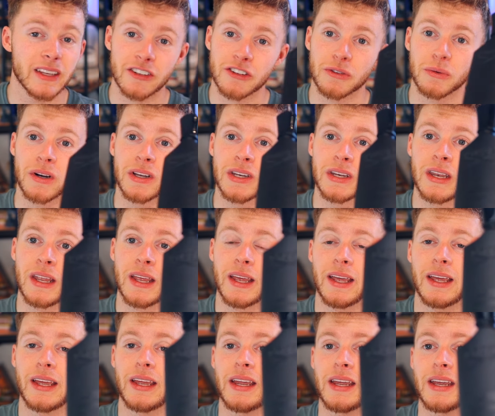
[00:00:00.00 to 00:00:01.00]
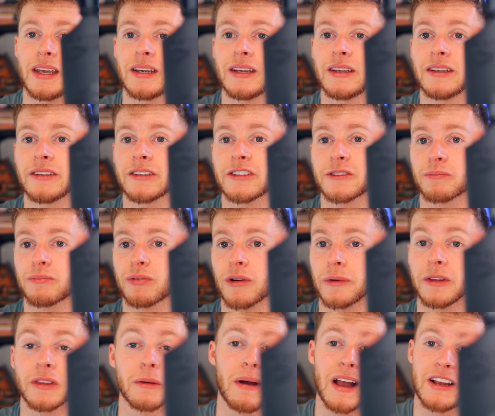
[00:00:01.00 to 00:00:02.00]
this one is
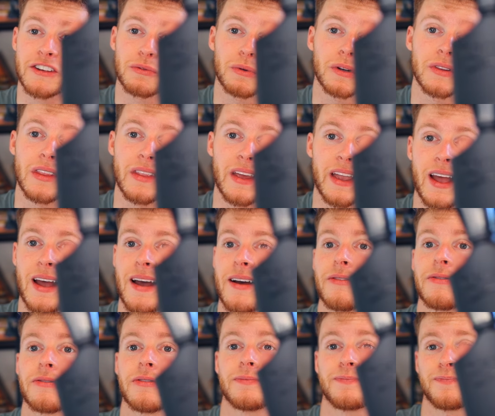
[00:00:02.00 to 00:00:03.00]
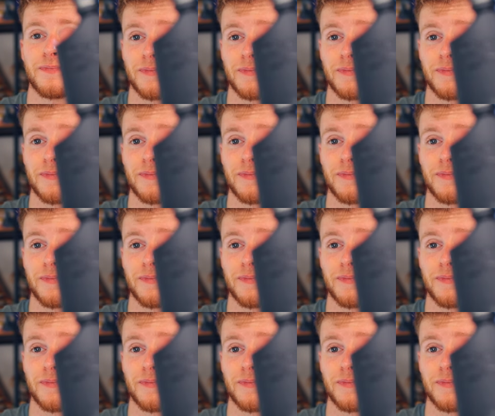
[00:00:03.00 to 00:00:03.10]
probably the best one that they have.